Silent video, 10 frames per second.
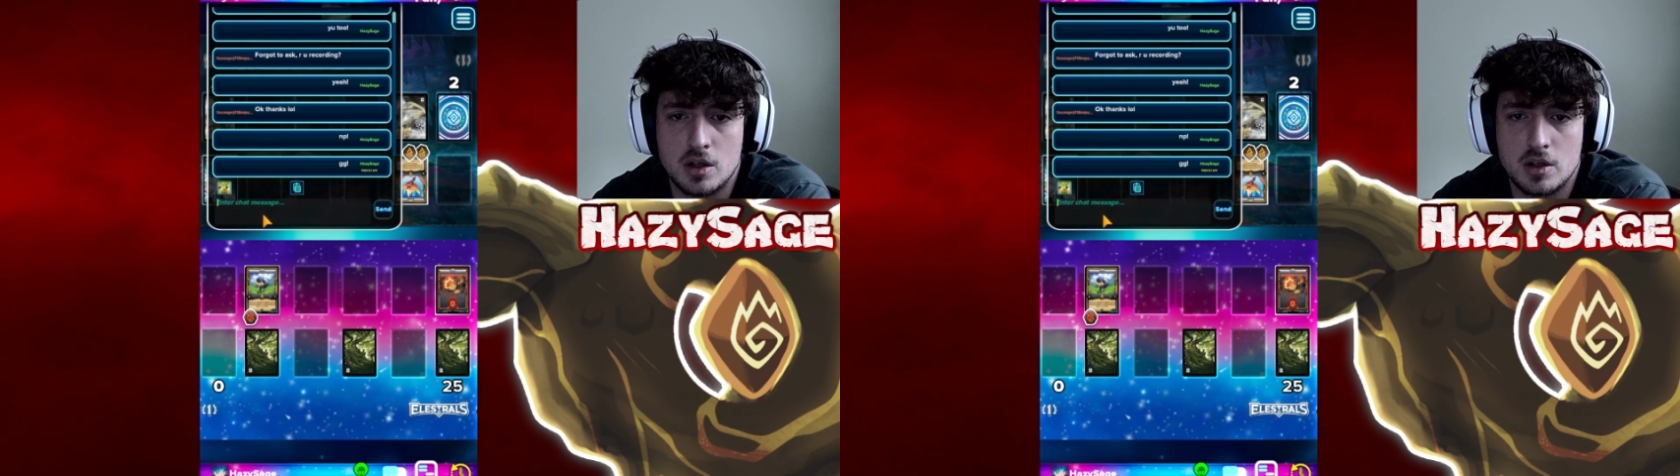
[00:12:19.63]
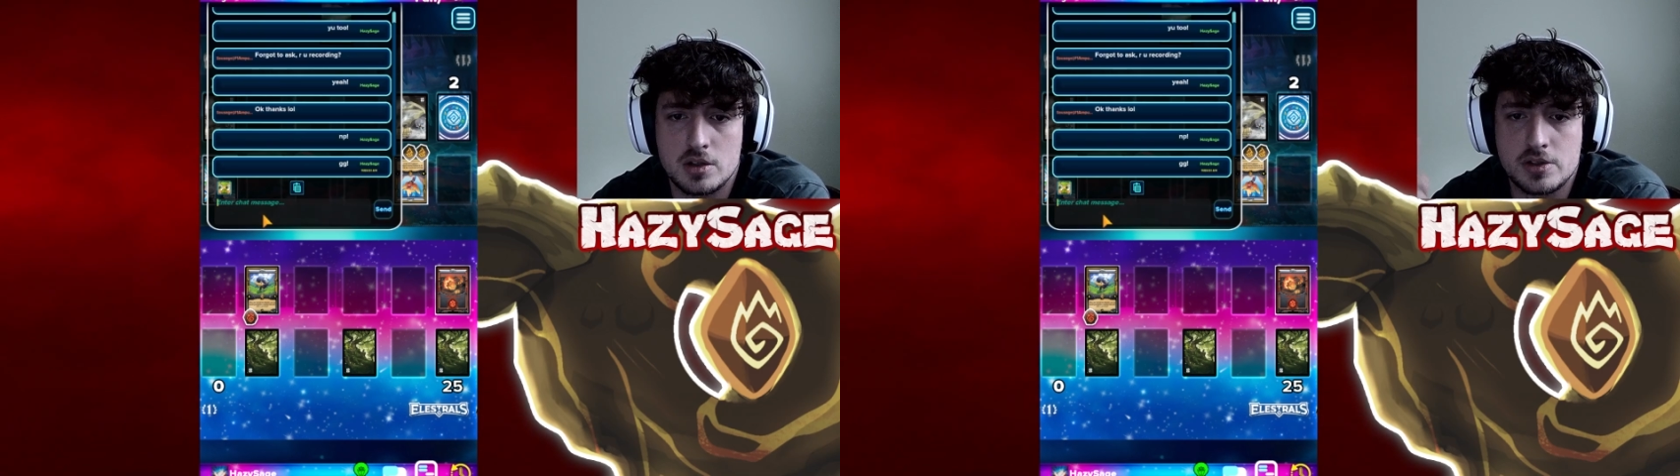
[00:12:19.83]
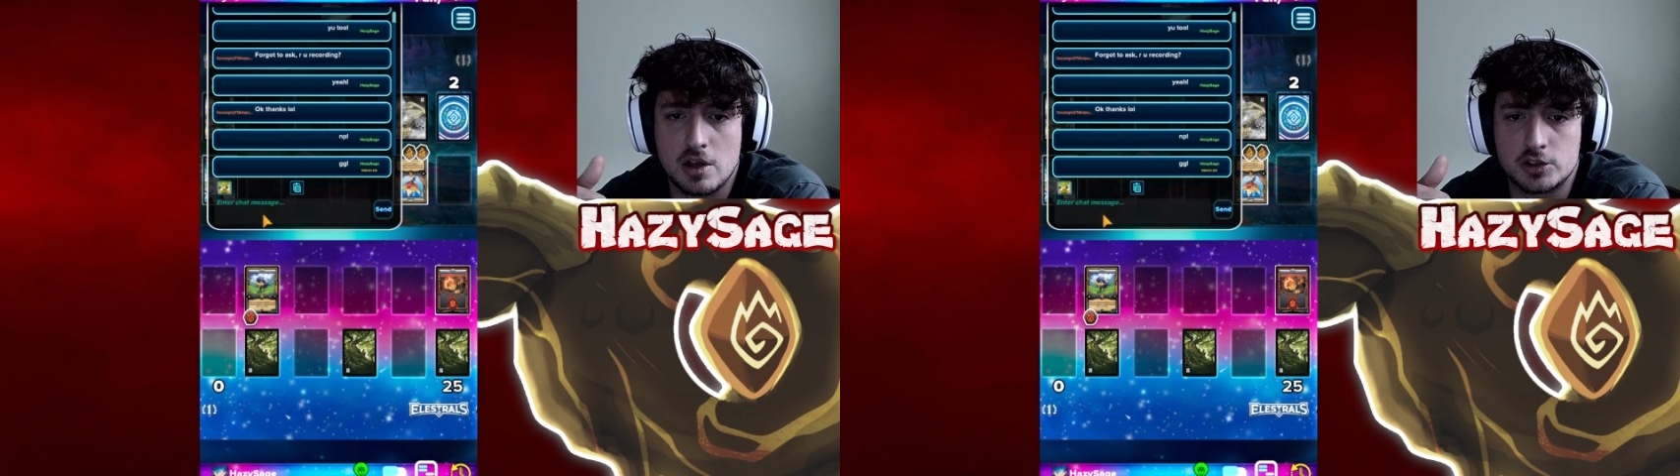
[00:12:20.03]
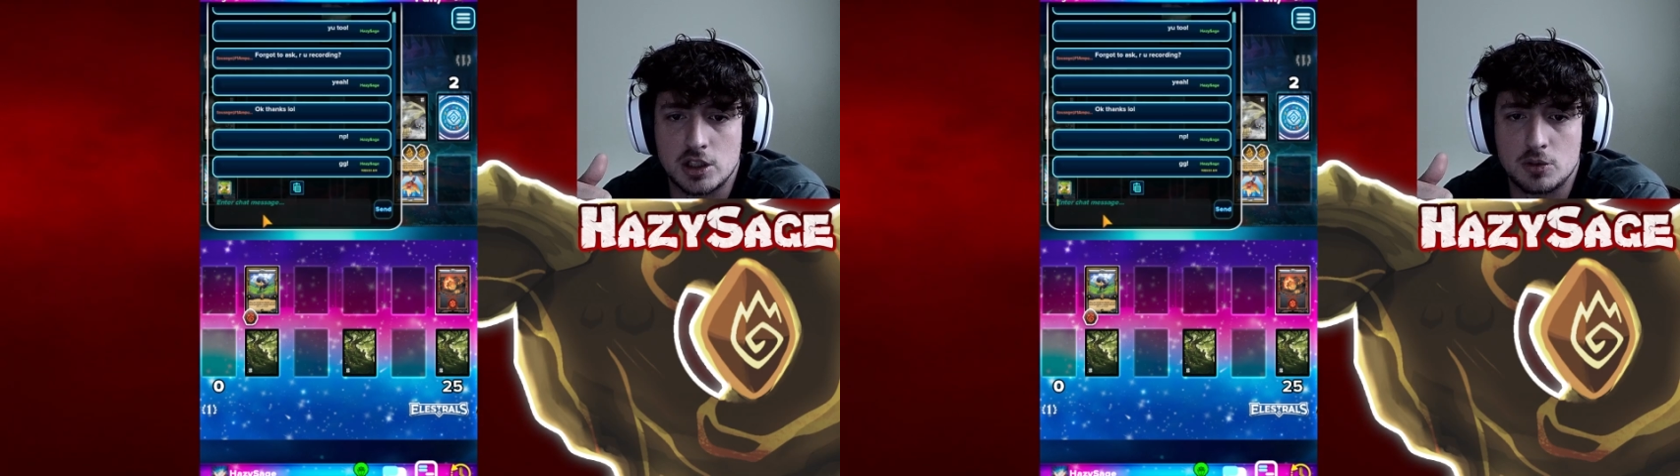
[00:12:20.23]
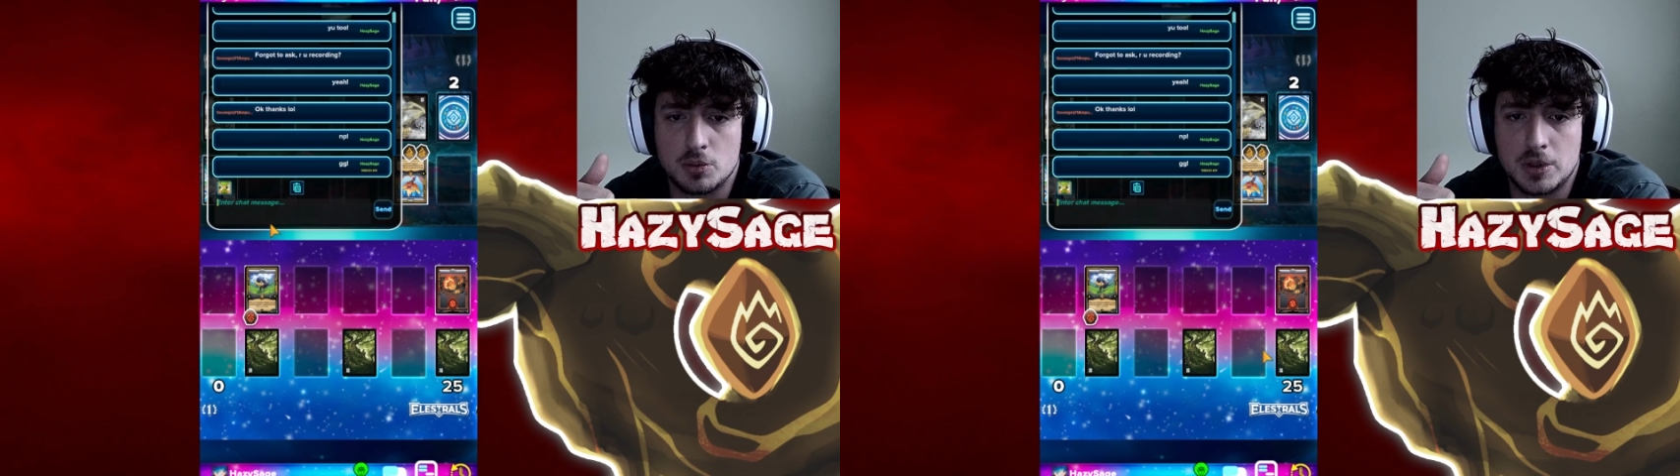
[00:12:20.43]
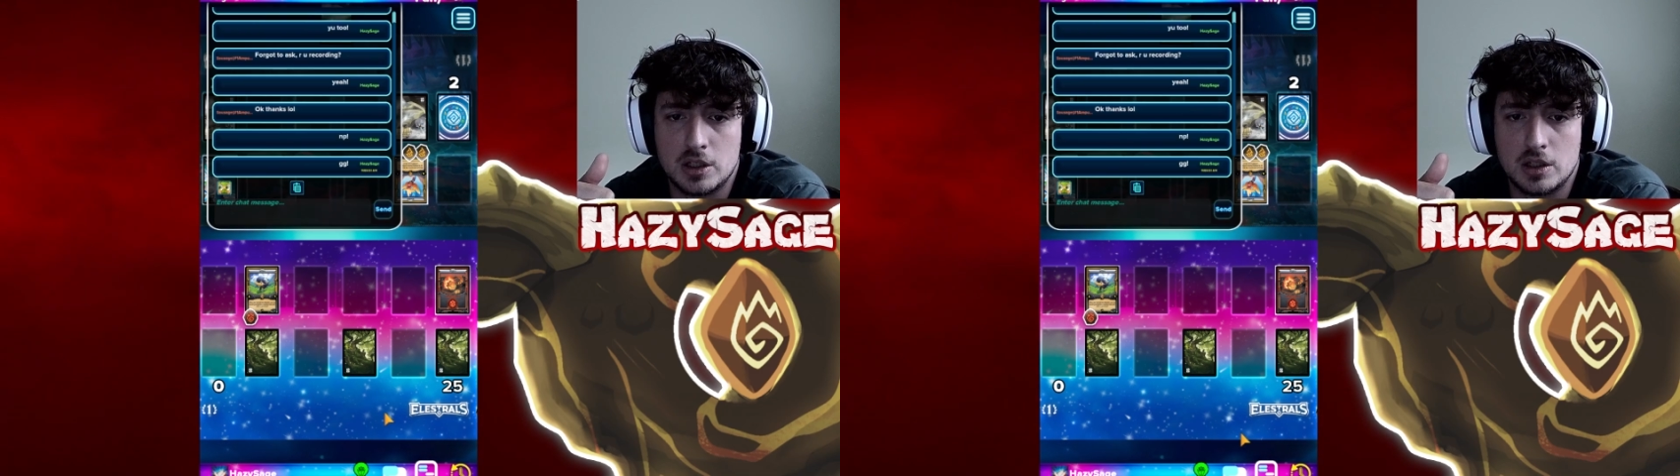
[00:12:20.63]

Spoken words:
Zelichek would be